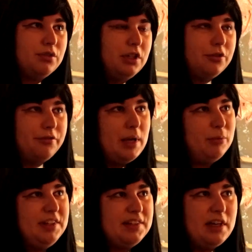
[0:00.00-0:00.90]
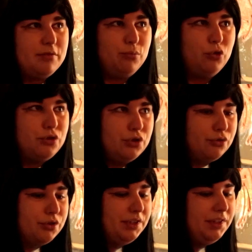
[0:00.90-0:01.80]
of families have more
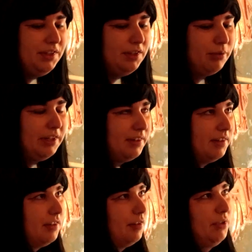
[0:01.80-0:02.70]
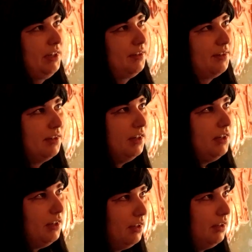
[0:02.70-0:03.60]
children in these places is because
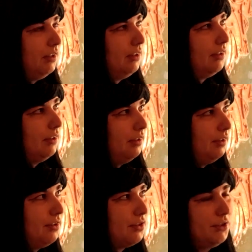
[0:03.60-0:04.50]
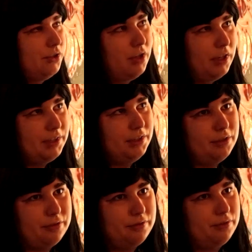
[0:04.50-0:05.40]
there's not
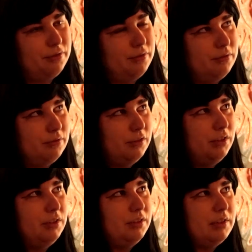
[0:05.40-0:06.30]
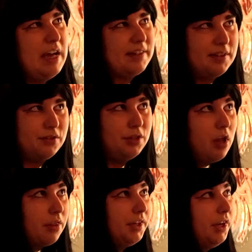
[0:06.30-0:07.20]
enough access to
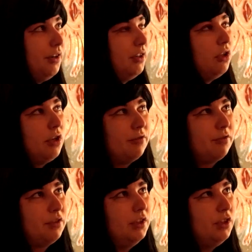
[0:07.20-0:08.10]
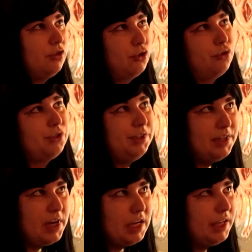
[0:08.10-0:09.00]
healthcare, and a lot of children
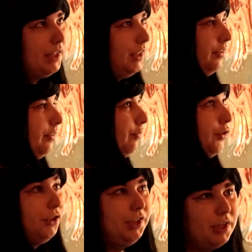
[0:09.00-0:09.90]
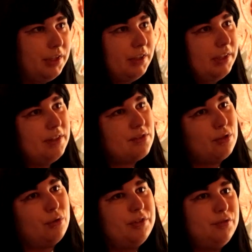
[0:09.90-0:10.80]
die very young. And
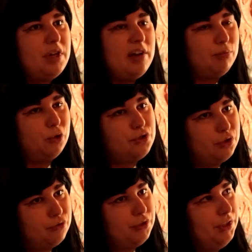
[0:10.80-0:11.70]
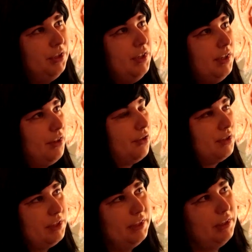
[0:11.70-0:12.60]
so if you have more children,
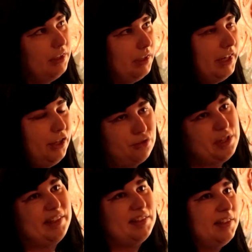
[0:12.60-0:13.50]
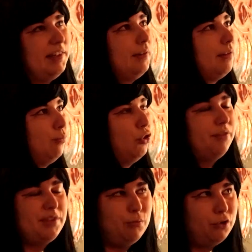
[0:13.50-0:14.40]
there's a higher chance that more
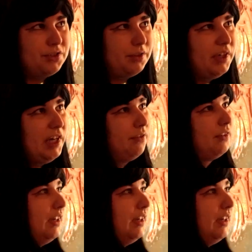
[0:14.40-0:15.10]
of them will survive.